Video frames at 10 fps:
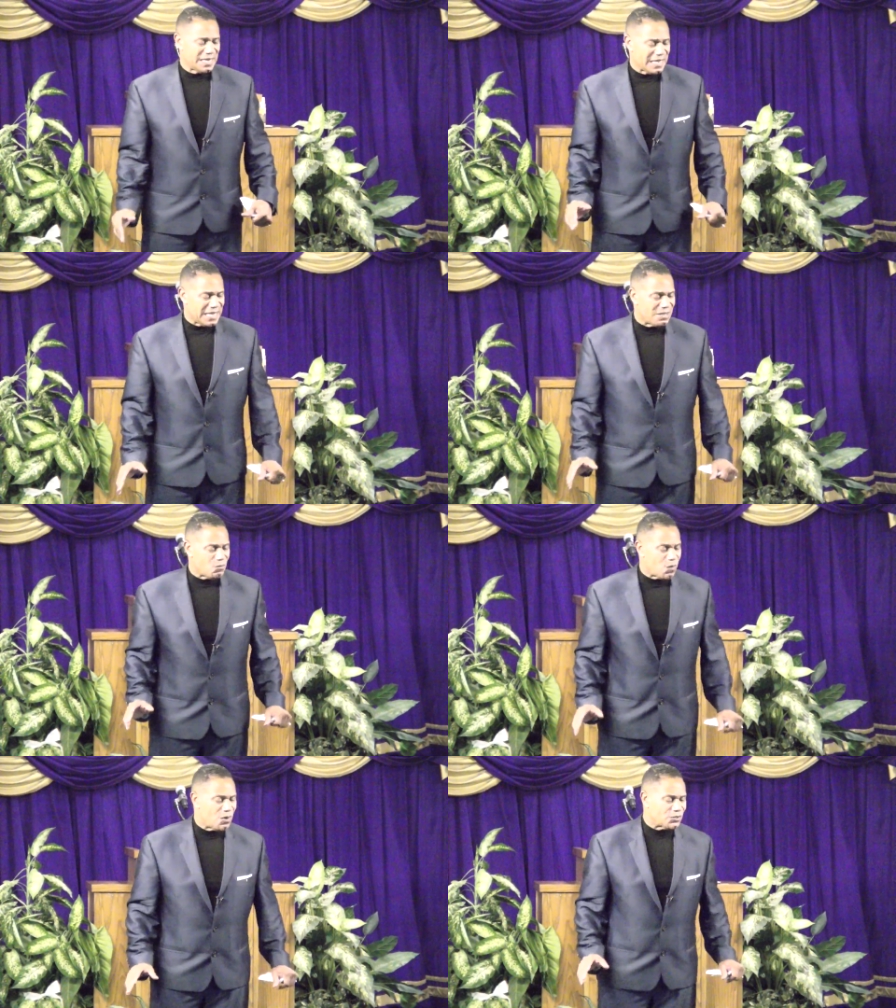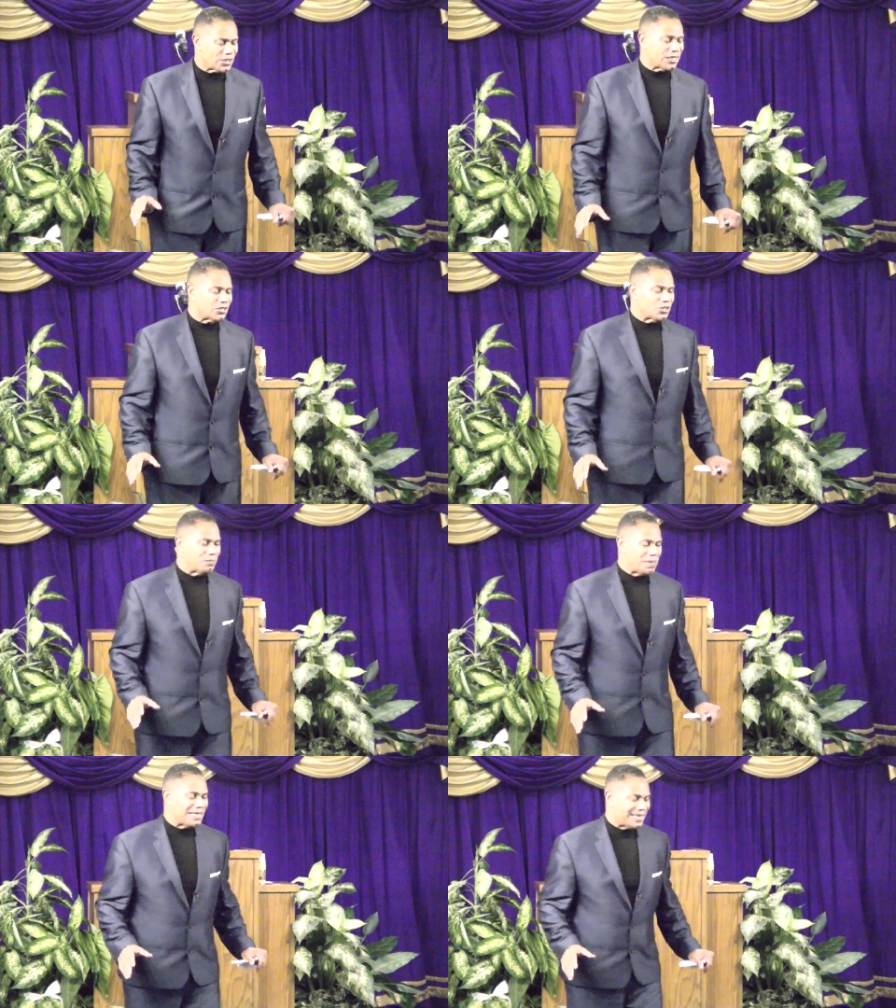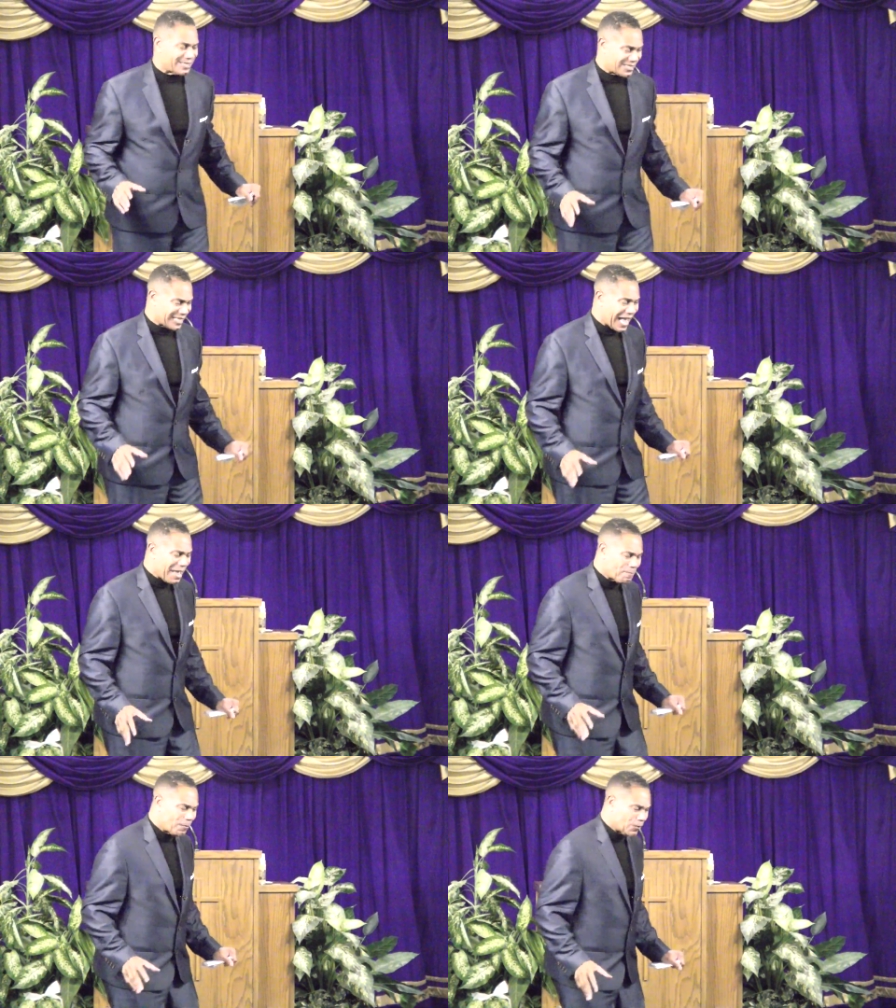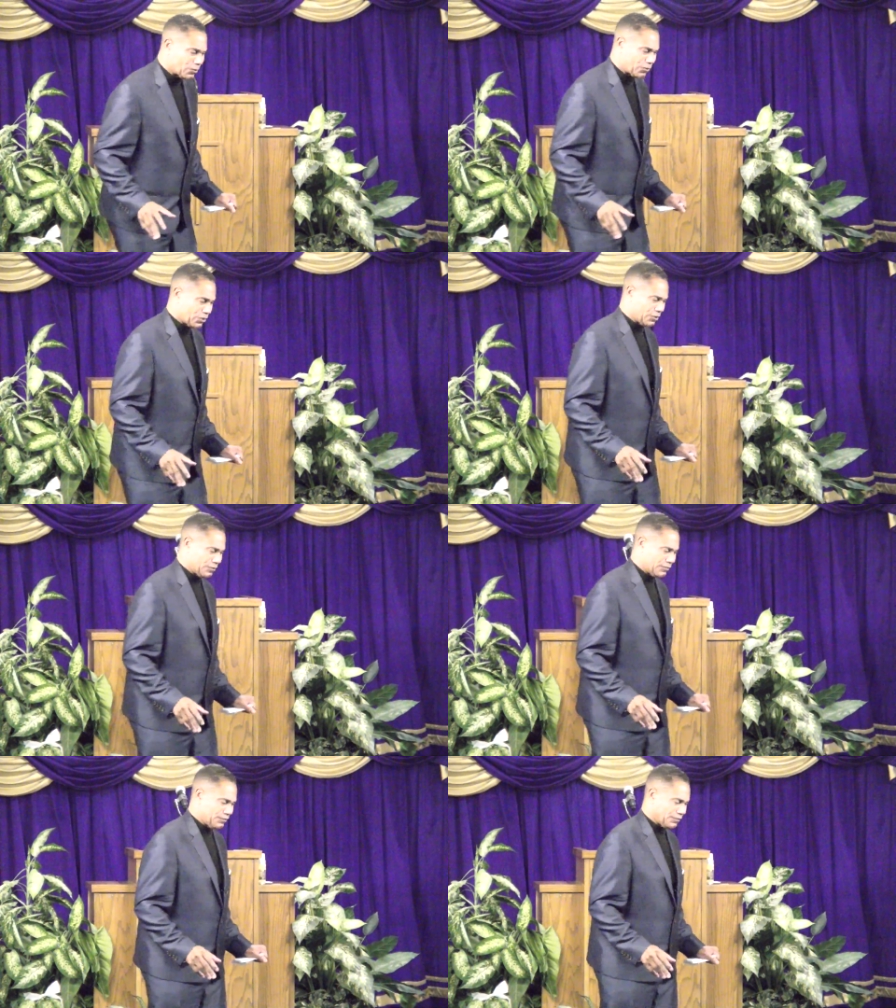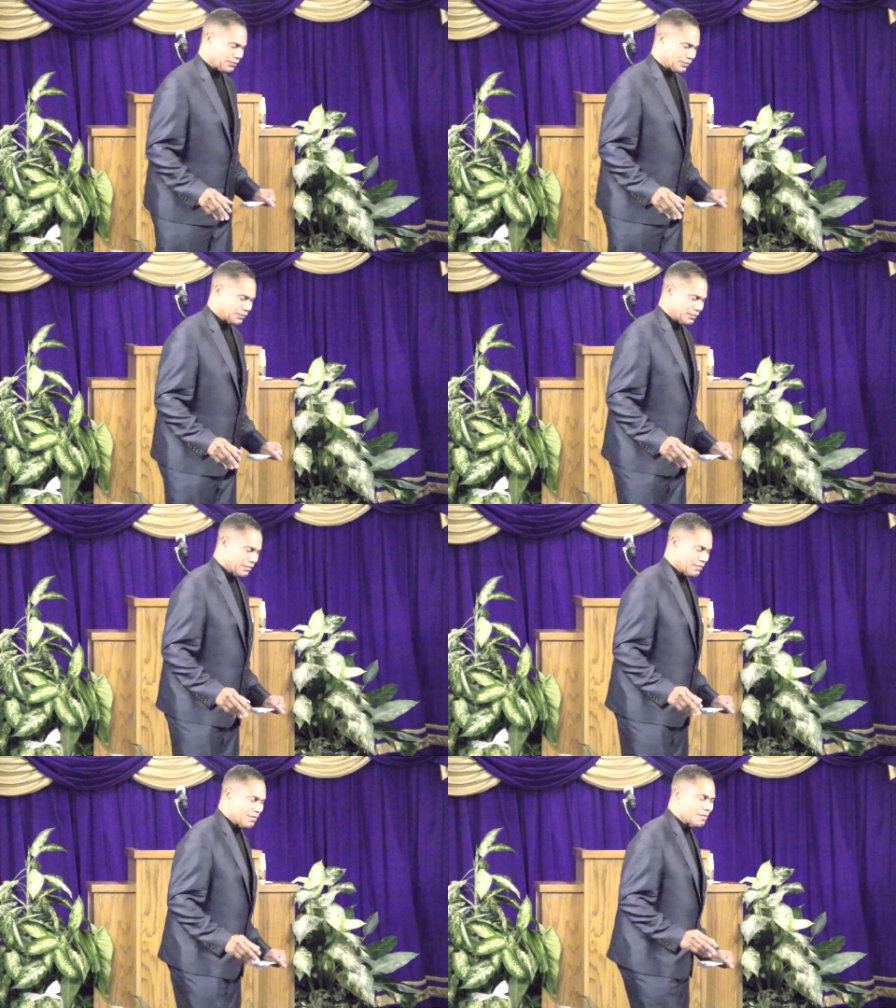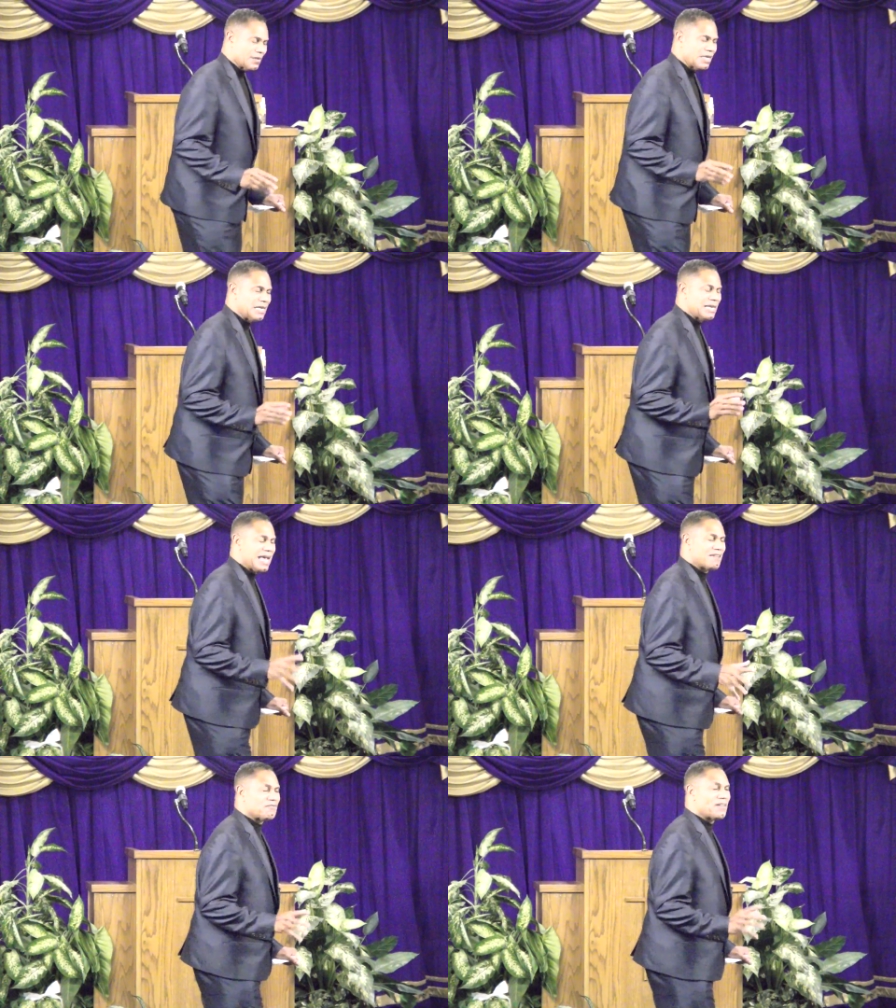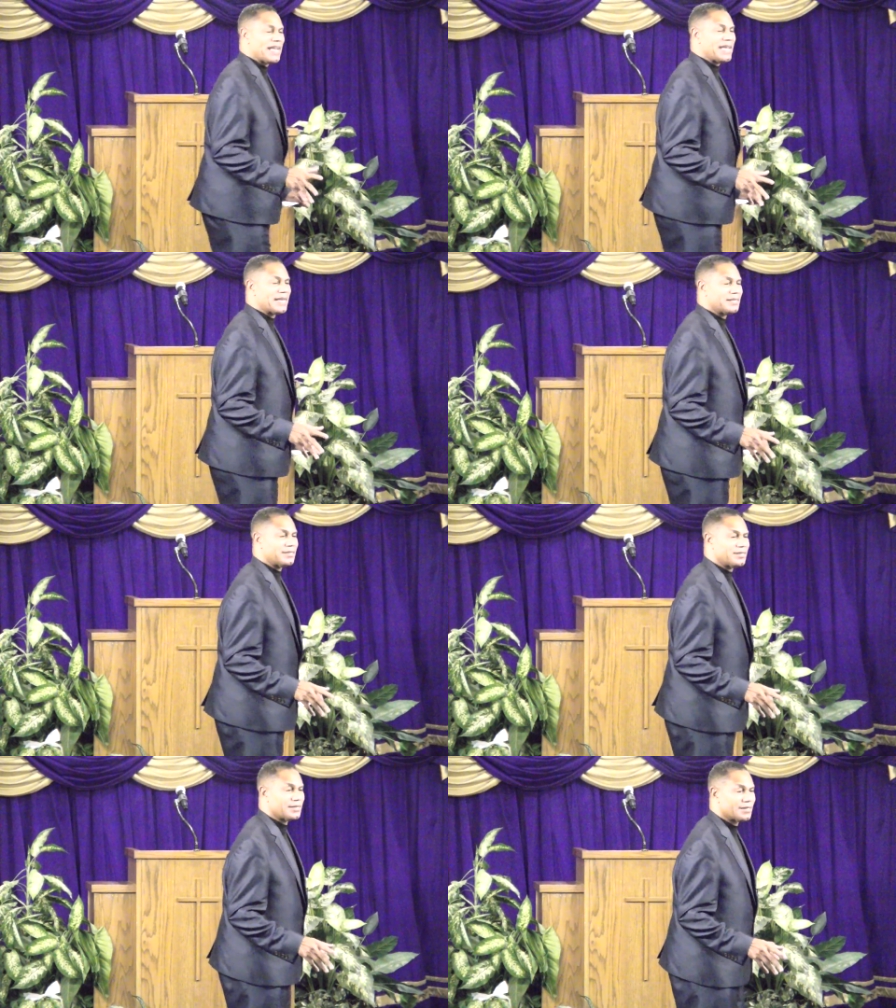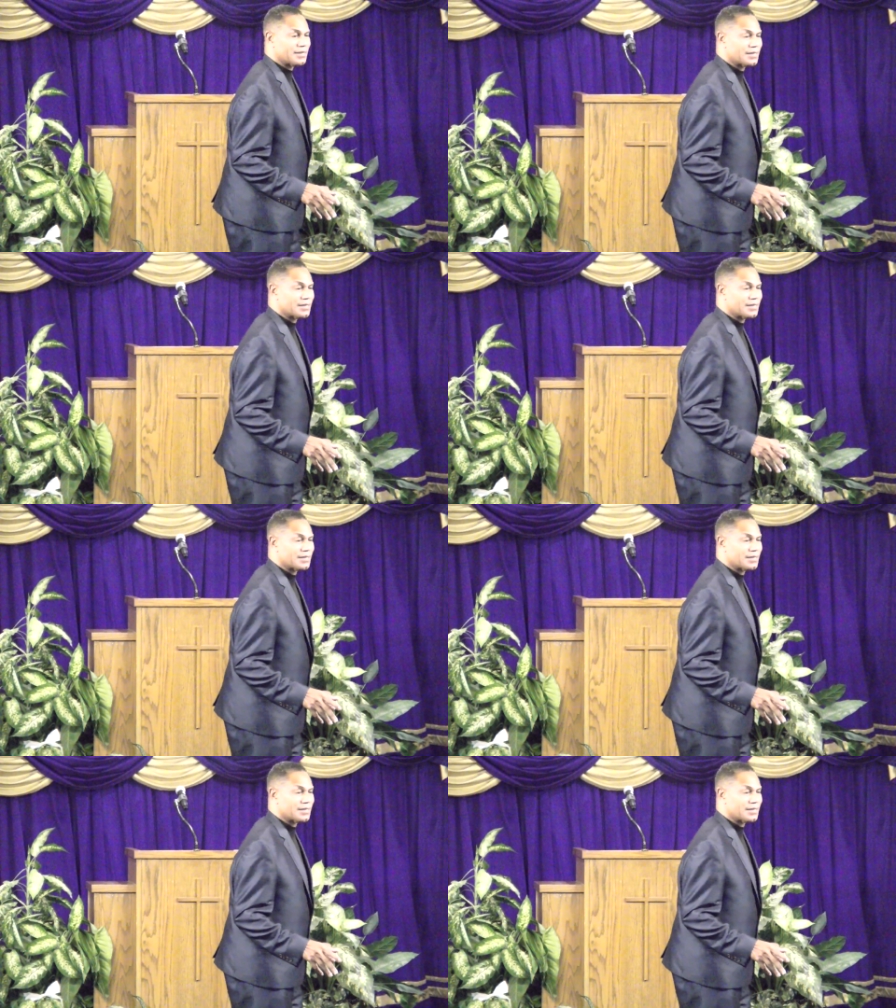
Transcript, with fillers: He wants us to be disciples and not fans.